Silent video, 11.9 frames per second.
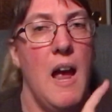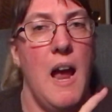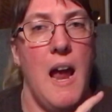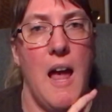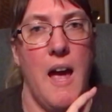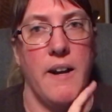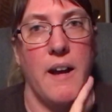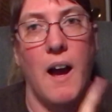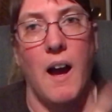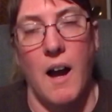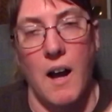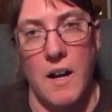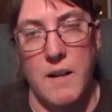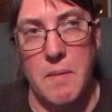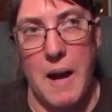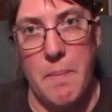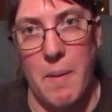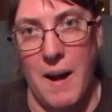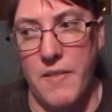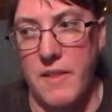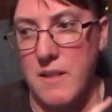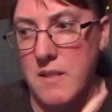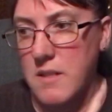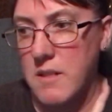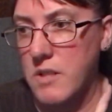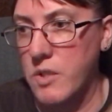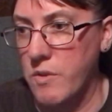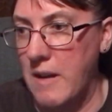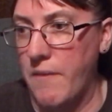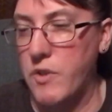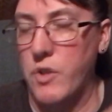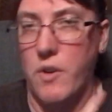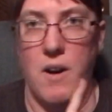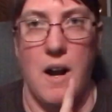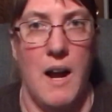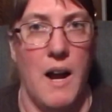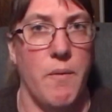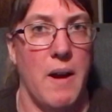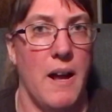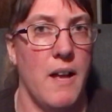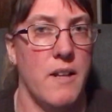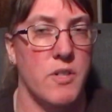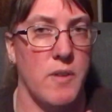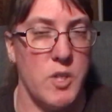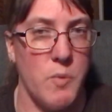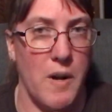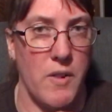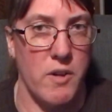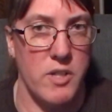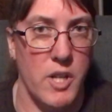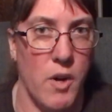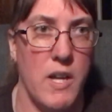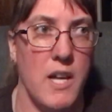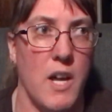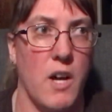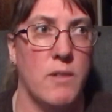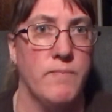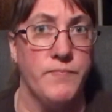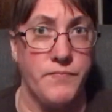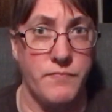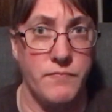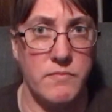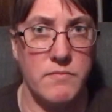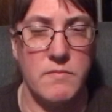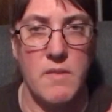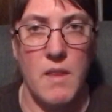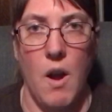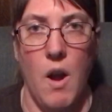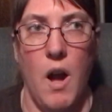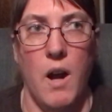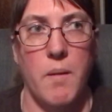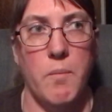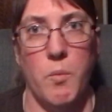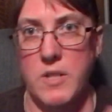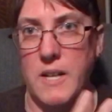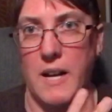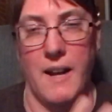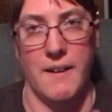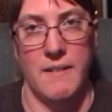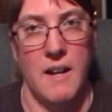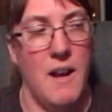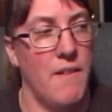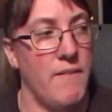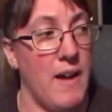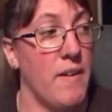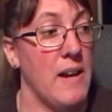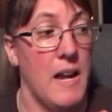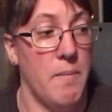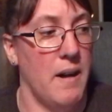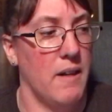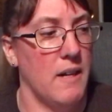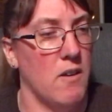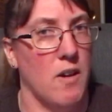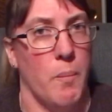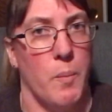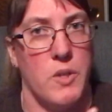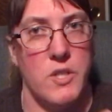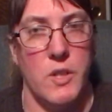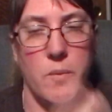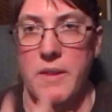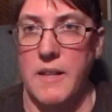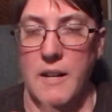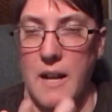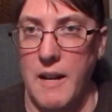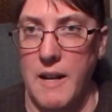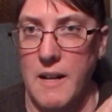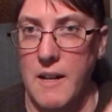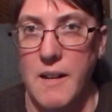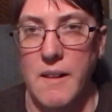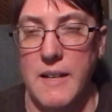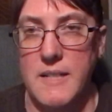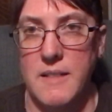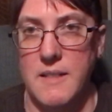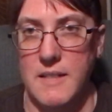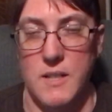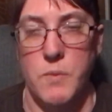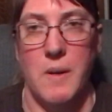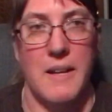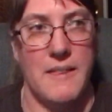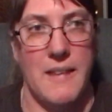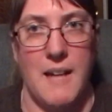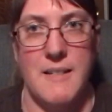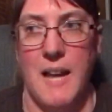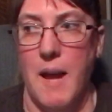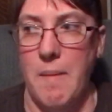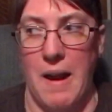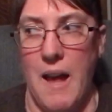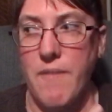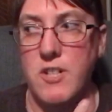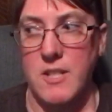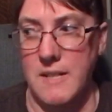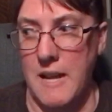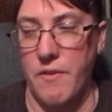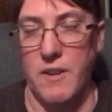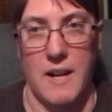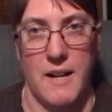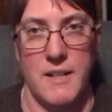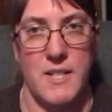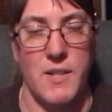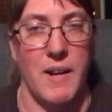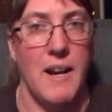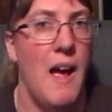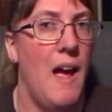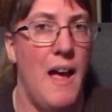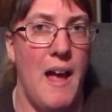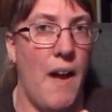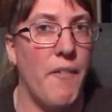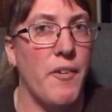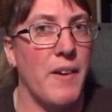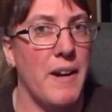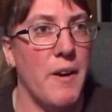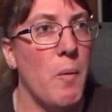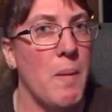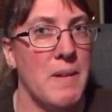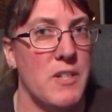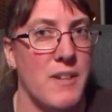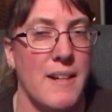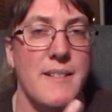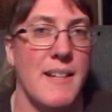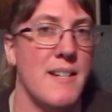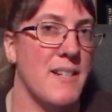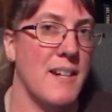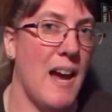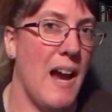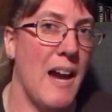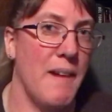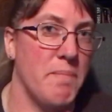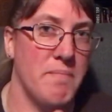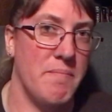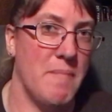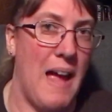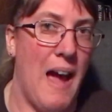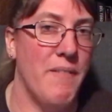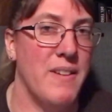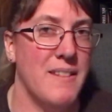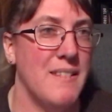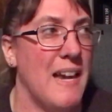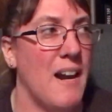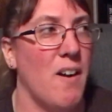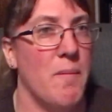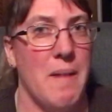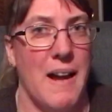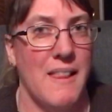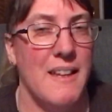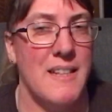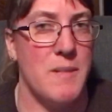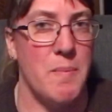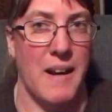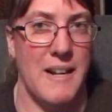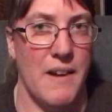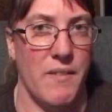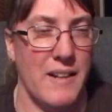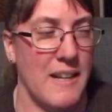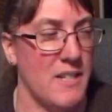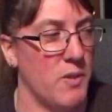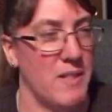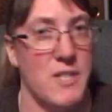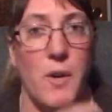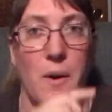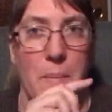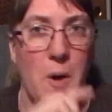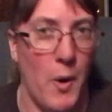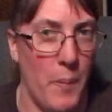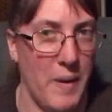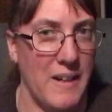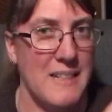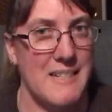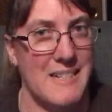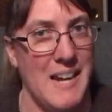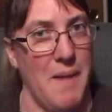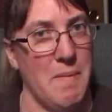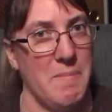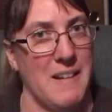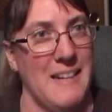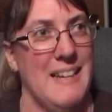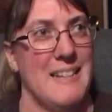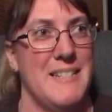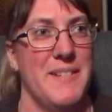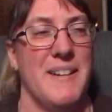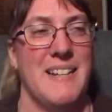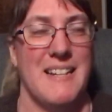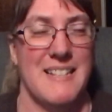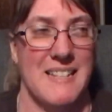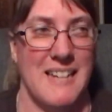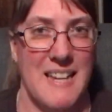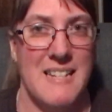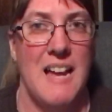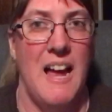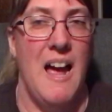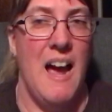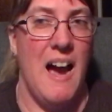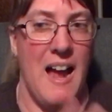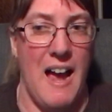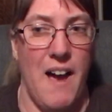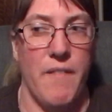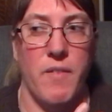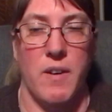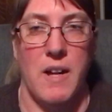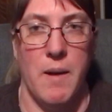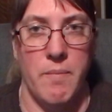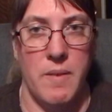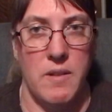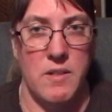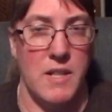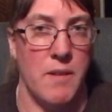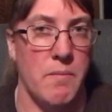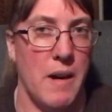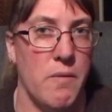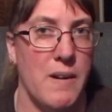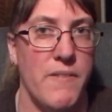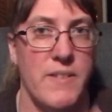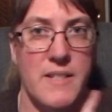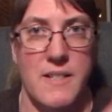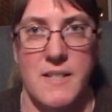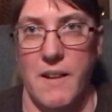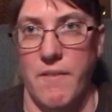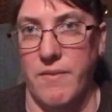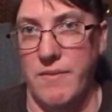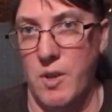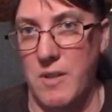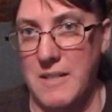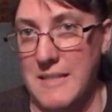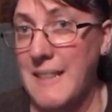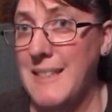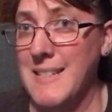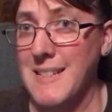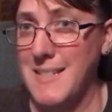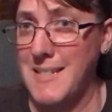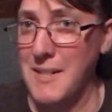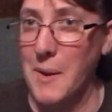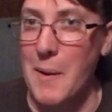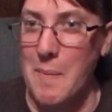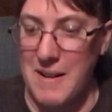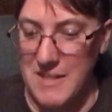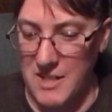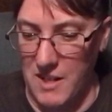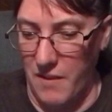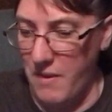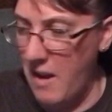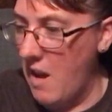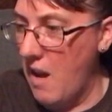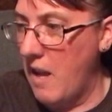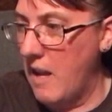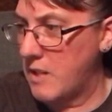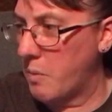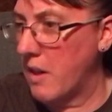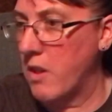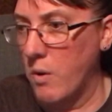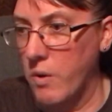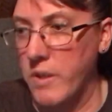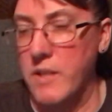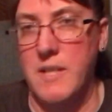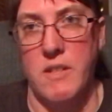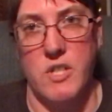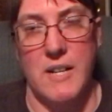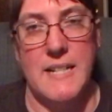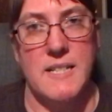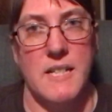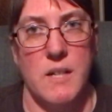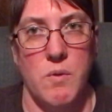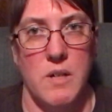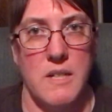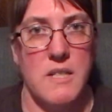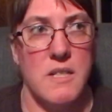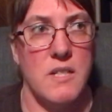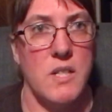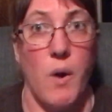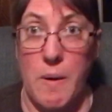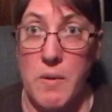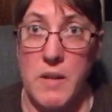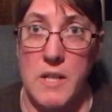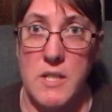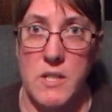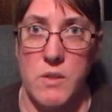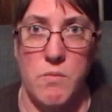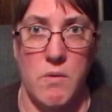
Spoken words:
And I bought this soon after I read Strange Weather in Tokyo, which I found out about here on BookTube, and then I collected this one at that time, and I've just never gotten to it. Every Women in Translation, I have it there in my list, but I never get to it. So I'm hoping this time I'm going to get to it, because I have come and done my revisits. I've noticed that this is still on my shelf. It's one of the oldest of the translated works, so I really do,